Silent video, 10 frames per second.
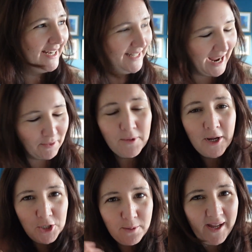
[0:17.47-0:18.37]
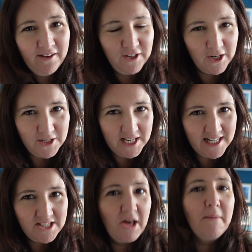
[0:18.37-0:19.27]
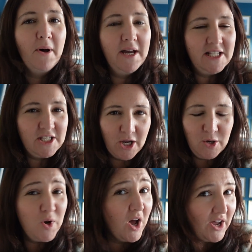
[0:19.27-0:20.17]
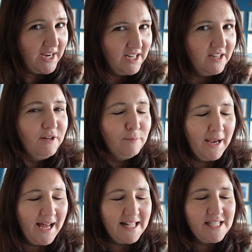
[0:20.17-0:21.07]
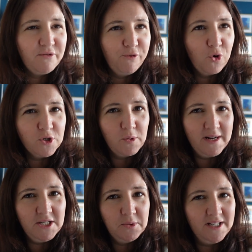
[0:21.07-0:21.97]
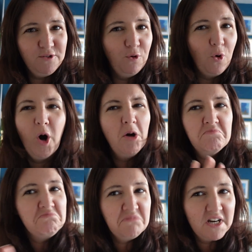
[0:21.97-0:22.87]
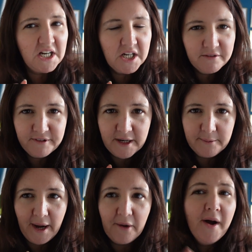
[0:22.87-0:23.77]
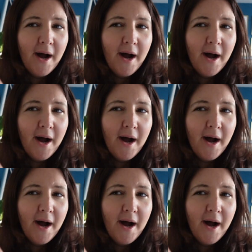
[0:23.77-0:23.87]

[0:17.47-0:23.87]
Now, you may have noticed that my Sew 9 plans for 2024, they didn't go very well.